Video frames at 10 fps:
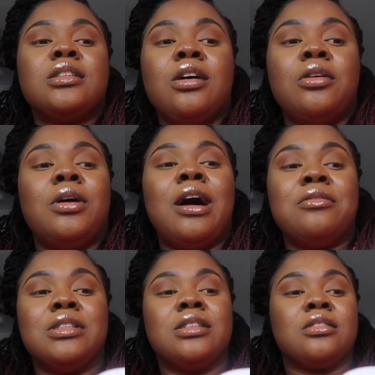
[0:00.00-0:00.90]
So I
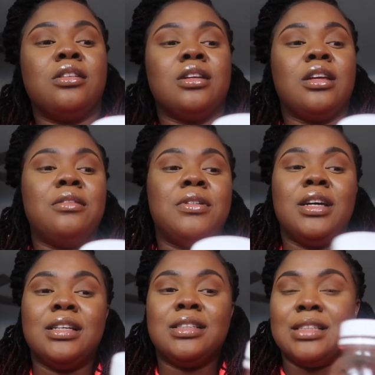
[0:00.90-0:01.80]
was just gonna give
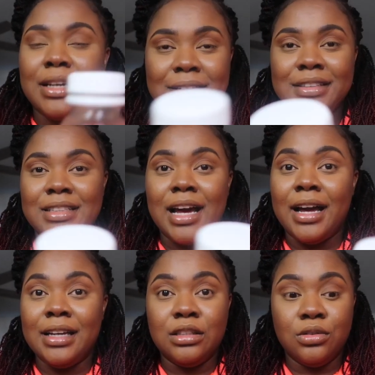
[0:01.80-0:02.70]
it a second
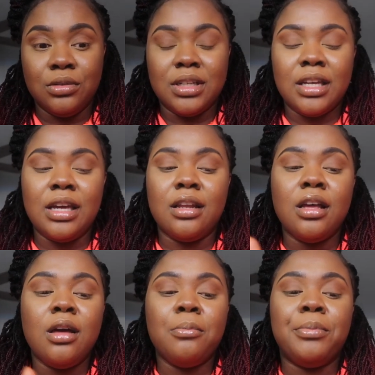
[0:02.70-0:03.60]
shot and do it again.
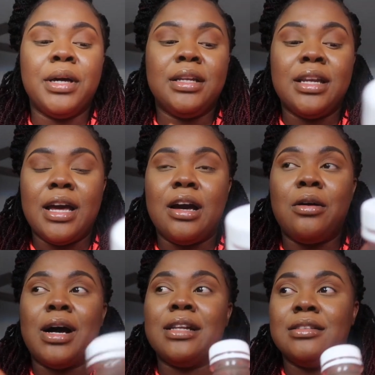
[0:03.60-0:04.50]
But
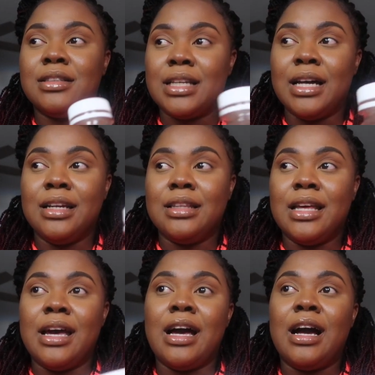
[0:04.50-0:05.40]
now I decided
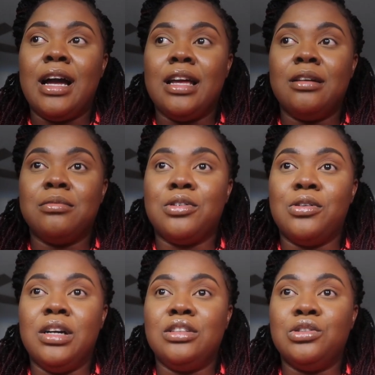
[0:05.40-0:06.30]
that I am
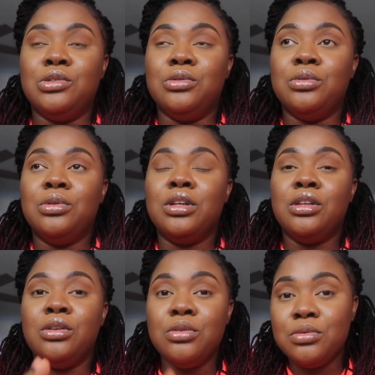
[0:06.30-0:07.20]
going to
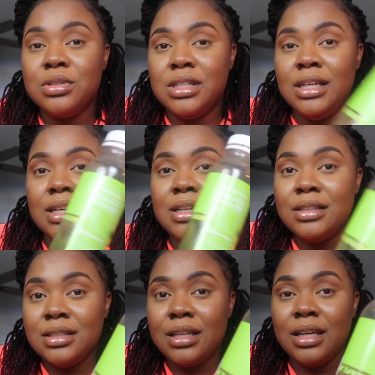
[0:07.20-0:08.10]
use
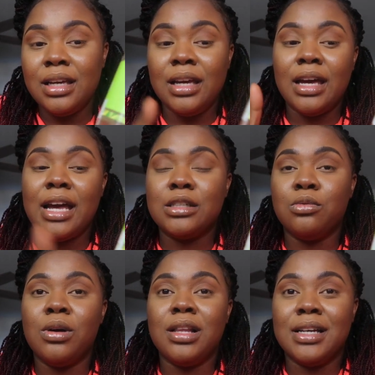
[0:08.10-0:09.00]
these as
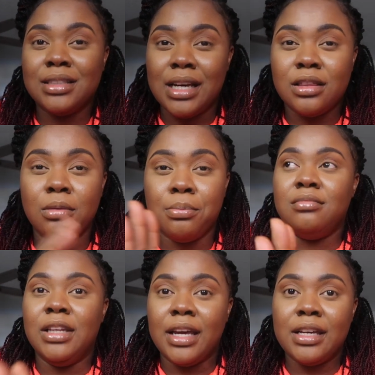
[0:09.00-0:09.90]
well as like the
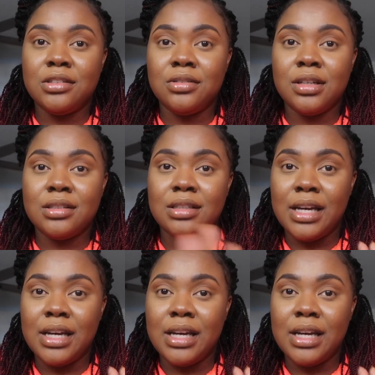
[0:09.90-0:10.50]
naked drinks.